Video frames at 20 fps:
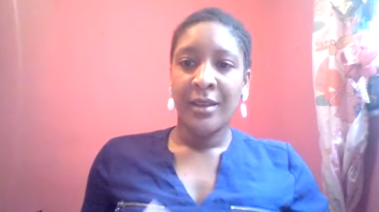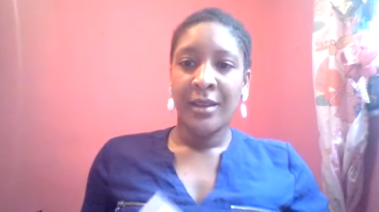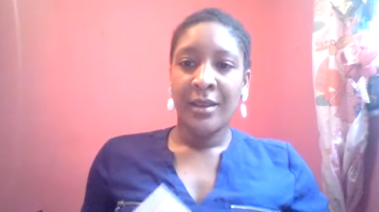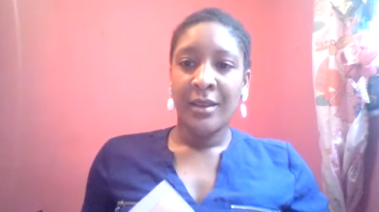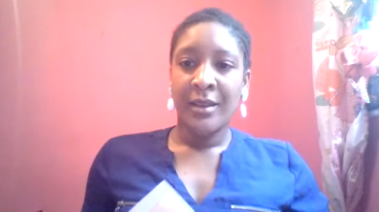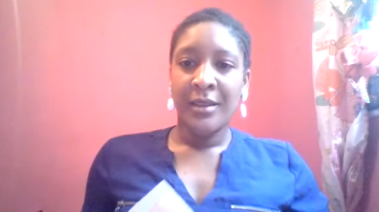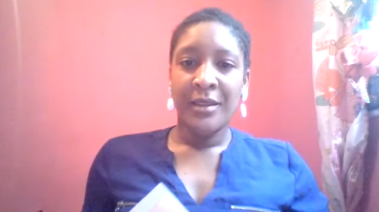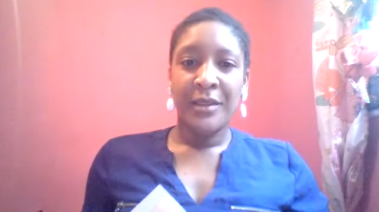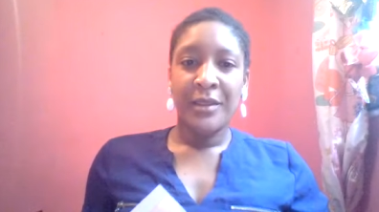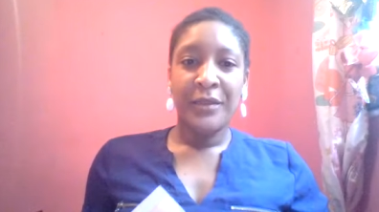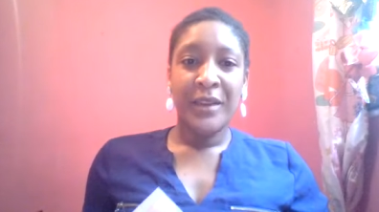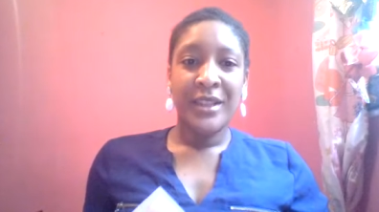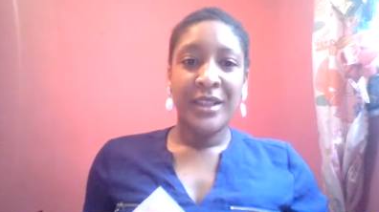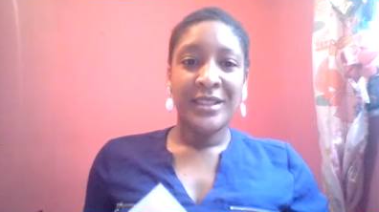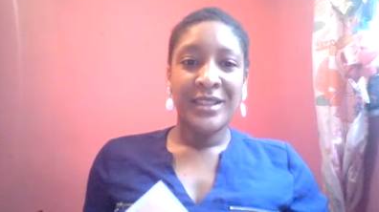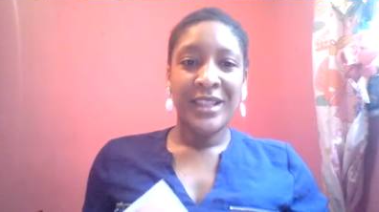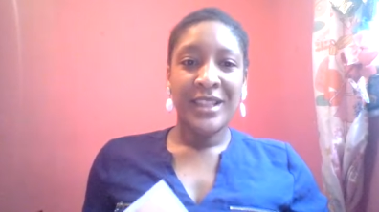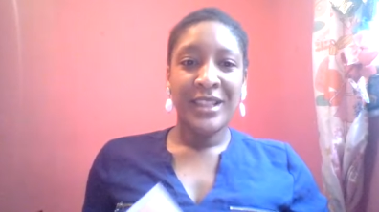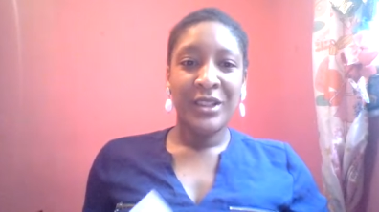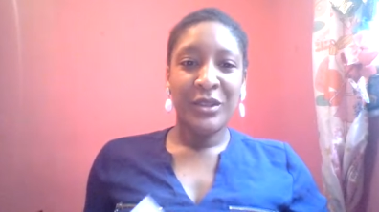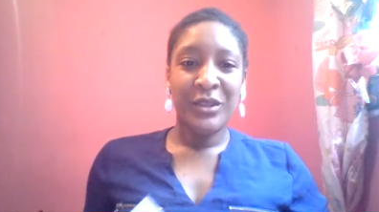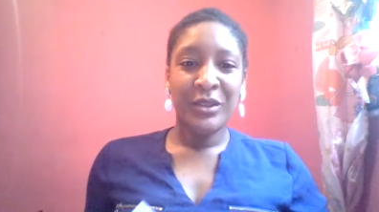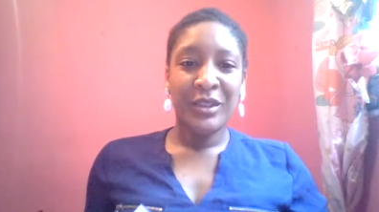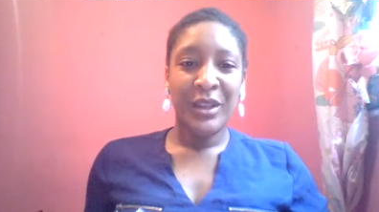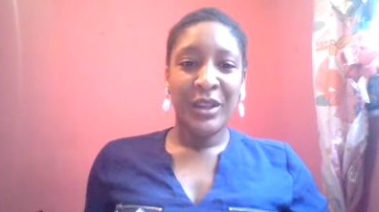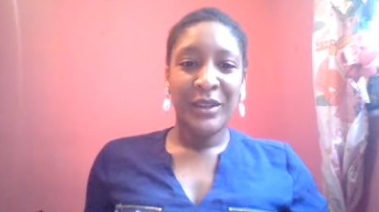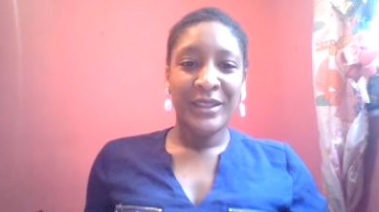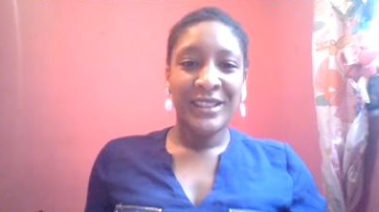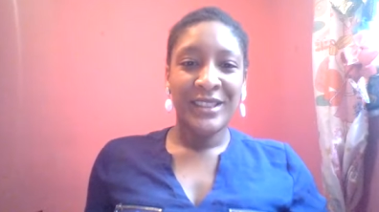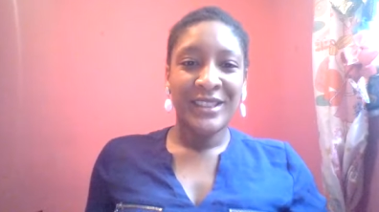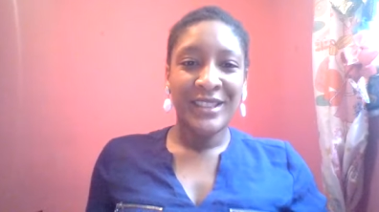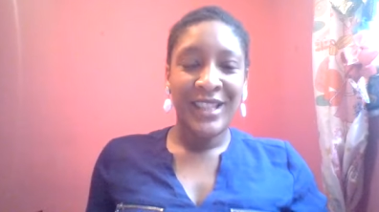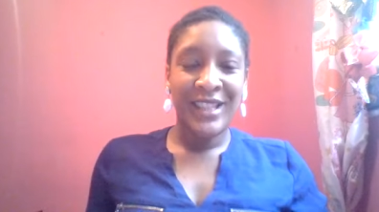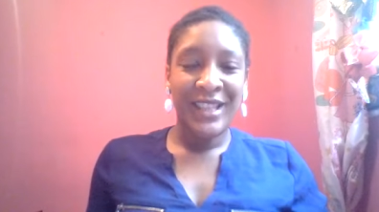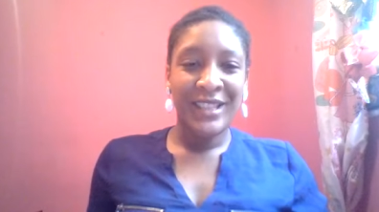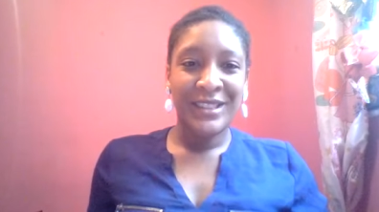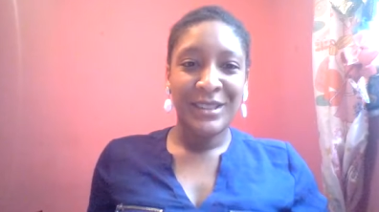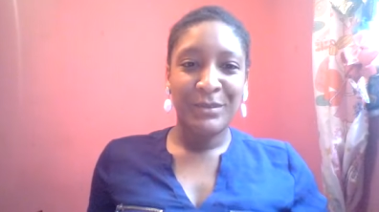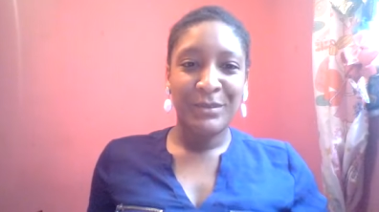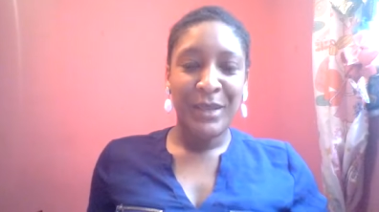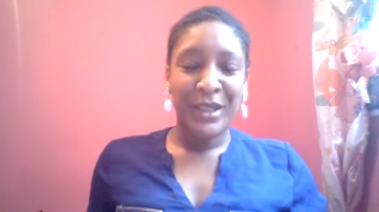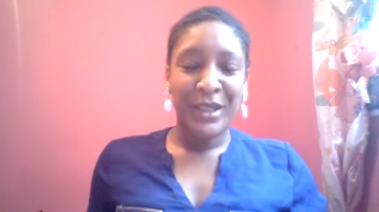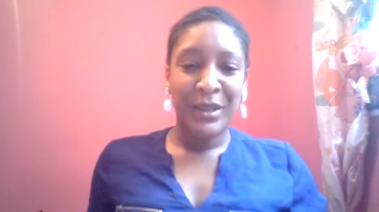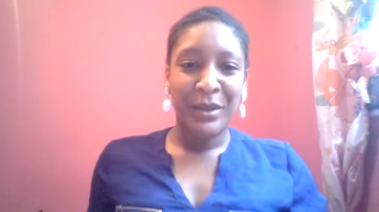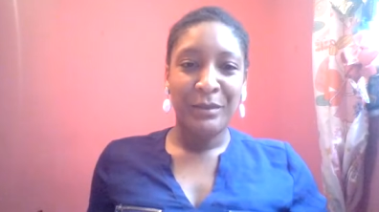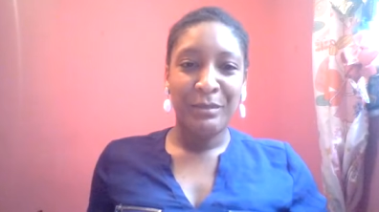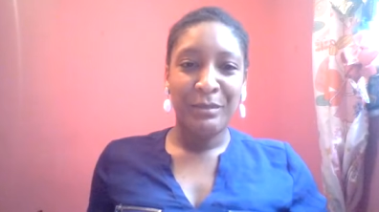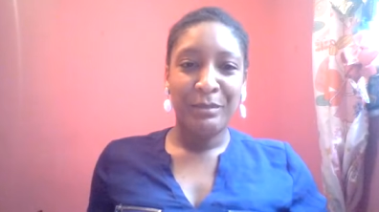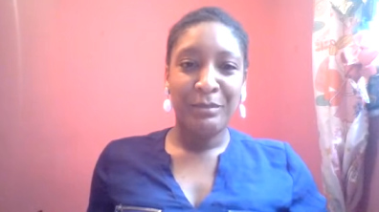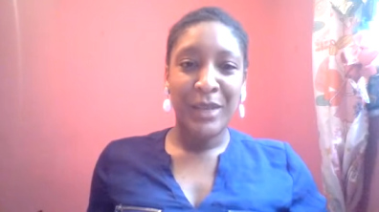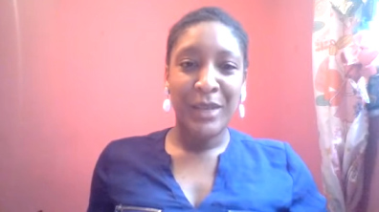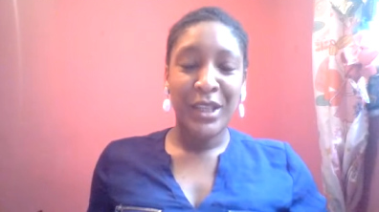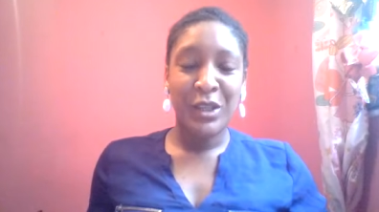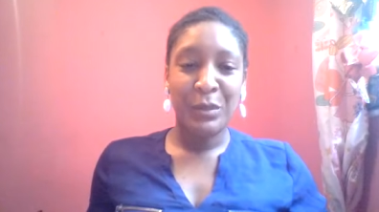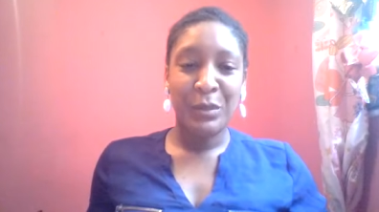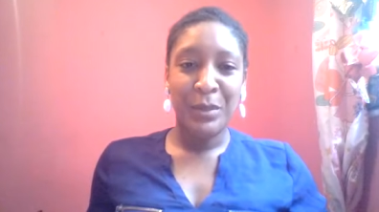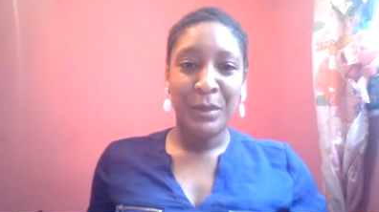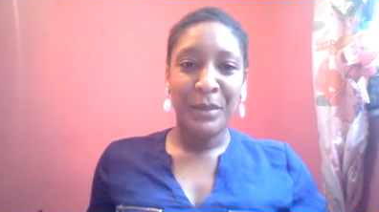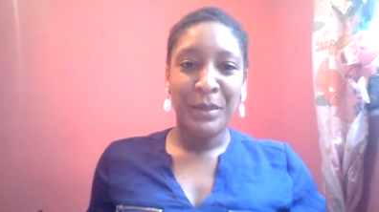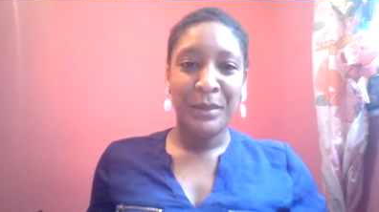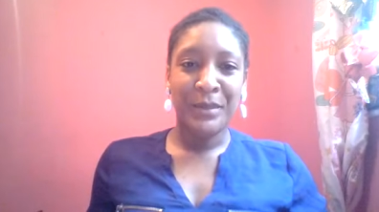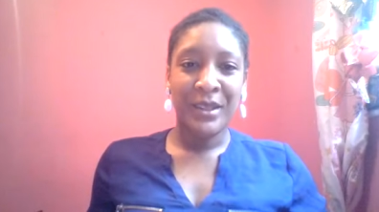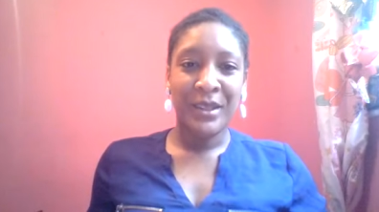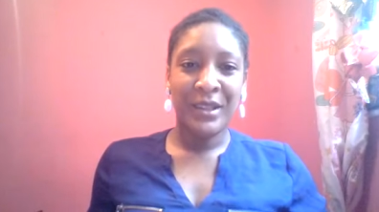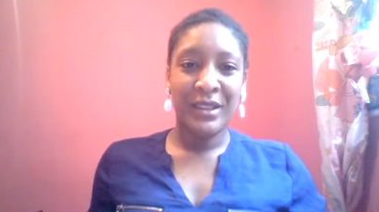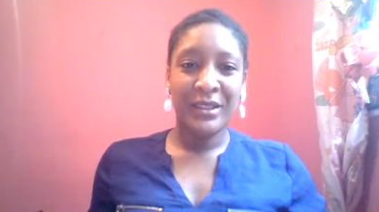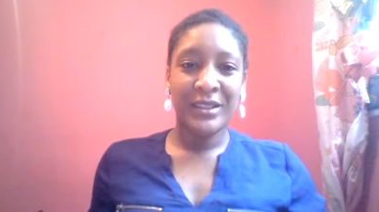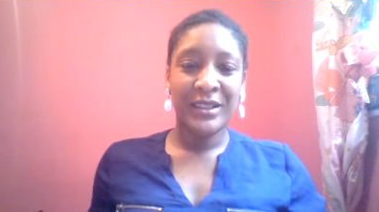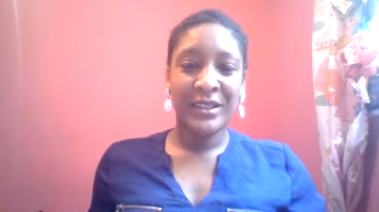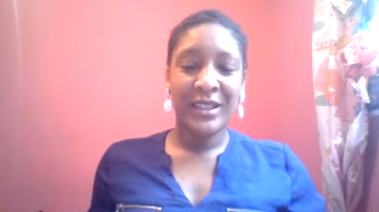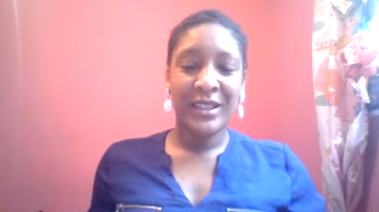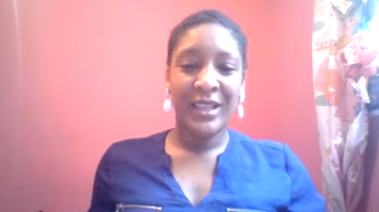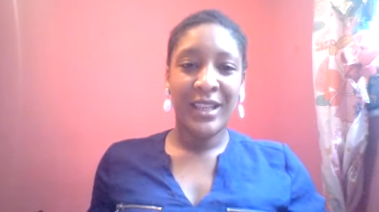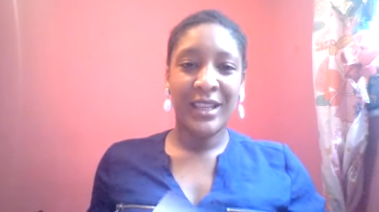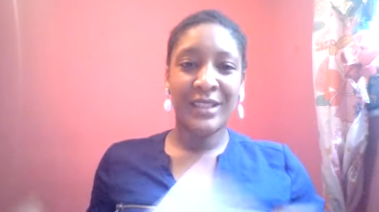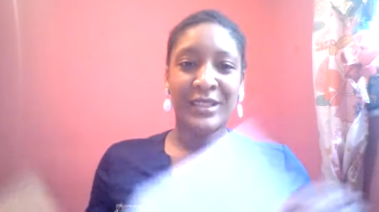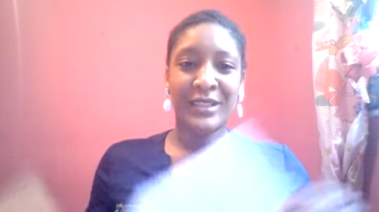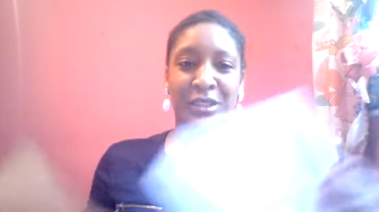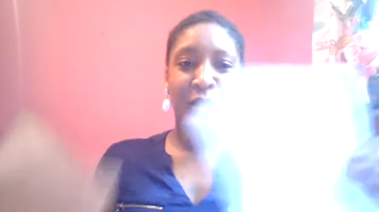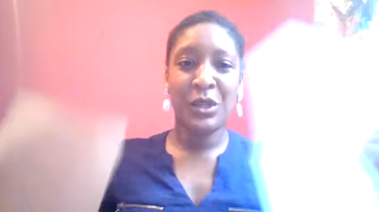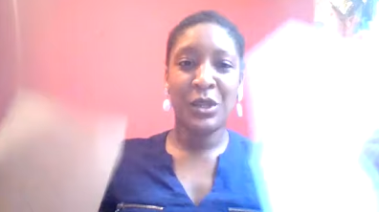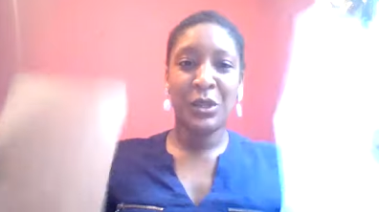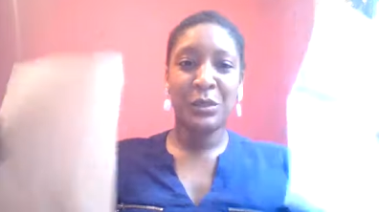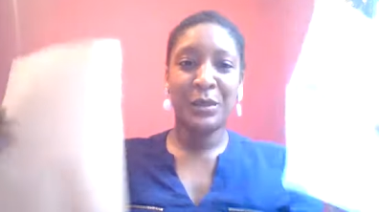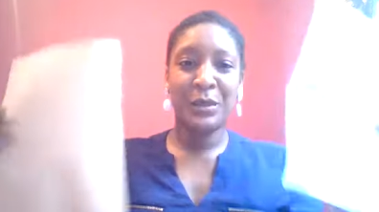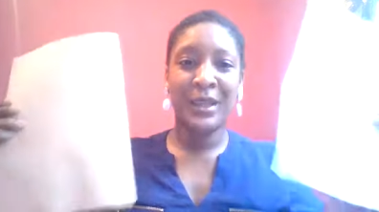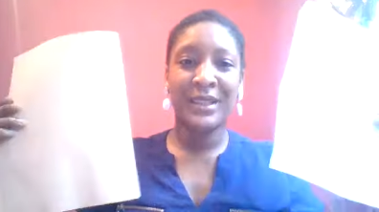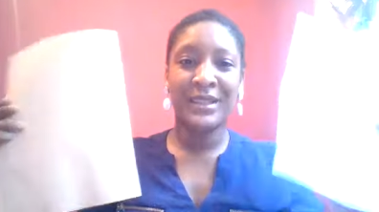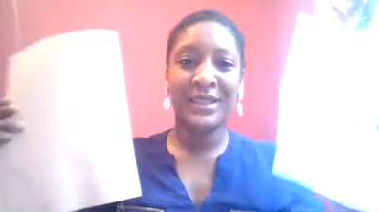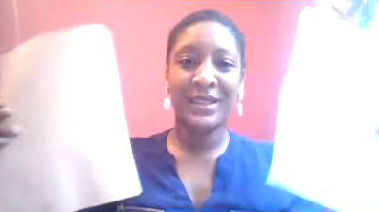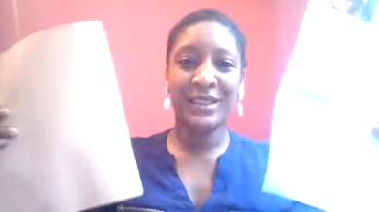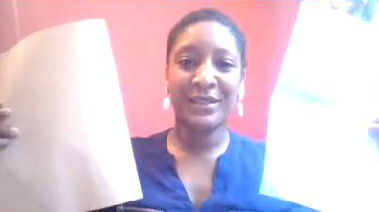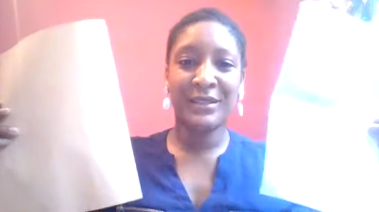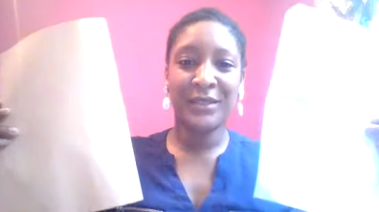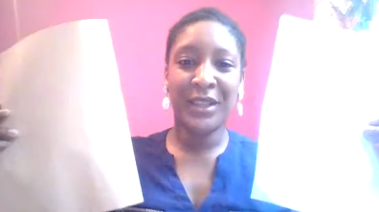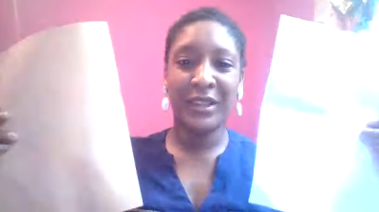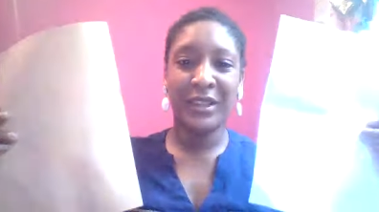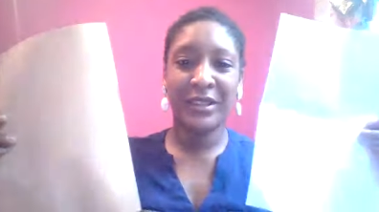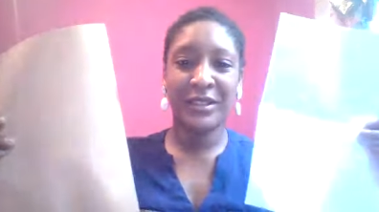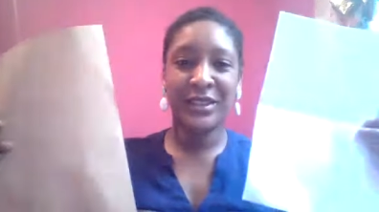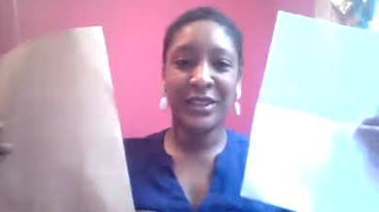The first thing that you're going to need to make up, make your pop-up card is two pieces of card.